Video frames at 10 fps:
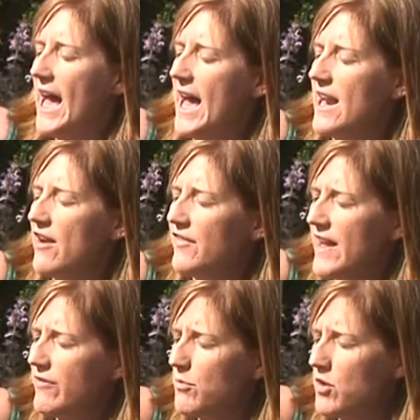And our
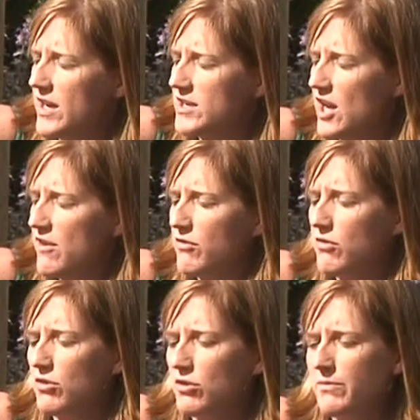favourite product
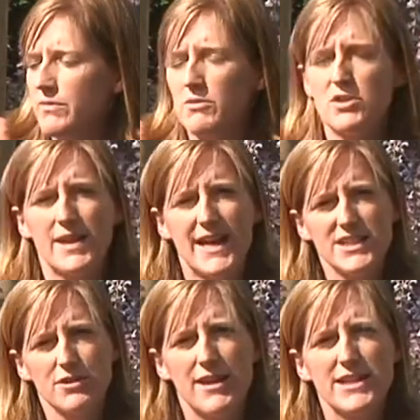overall, which we had
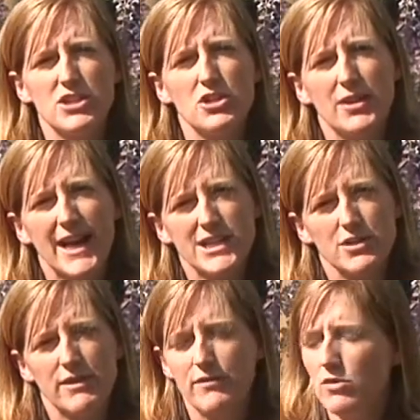to create a new
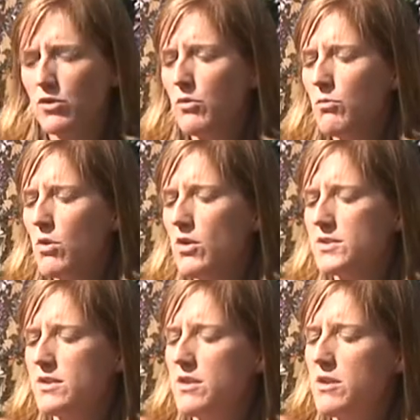category for,
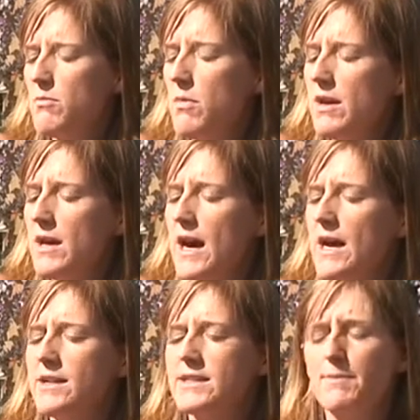was the
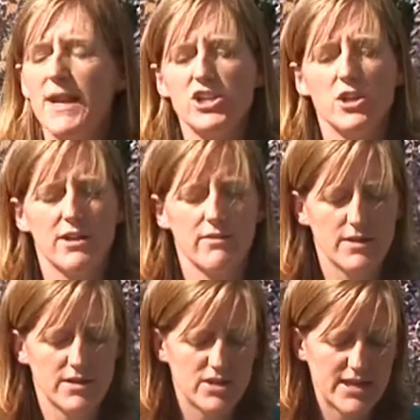Splasher
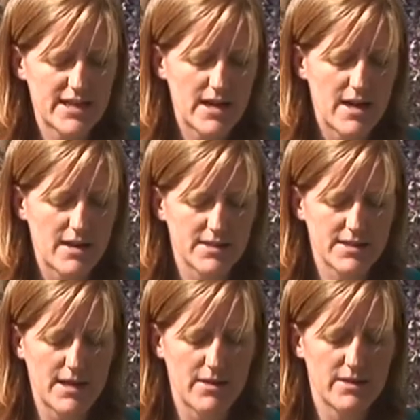
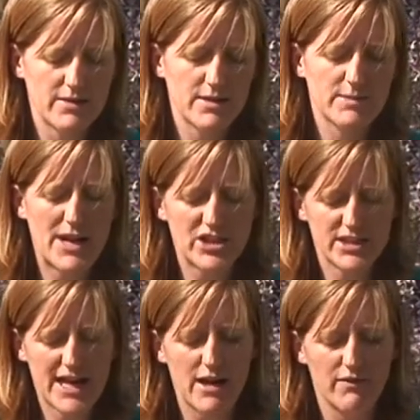
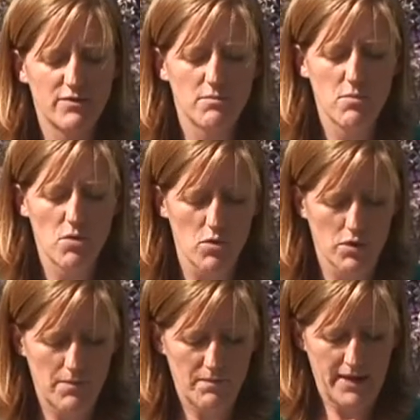towel from Mork.
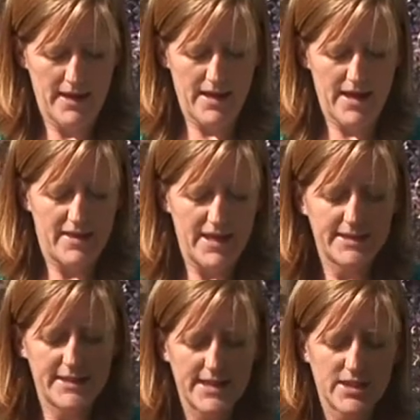
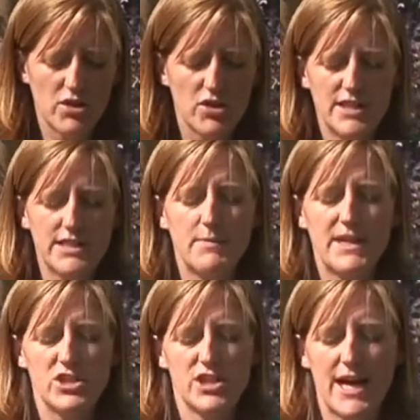This is a hooded
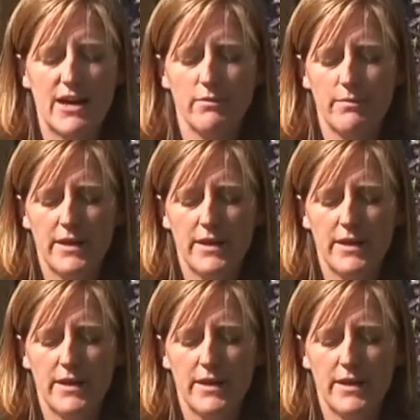beach towel.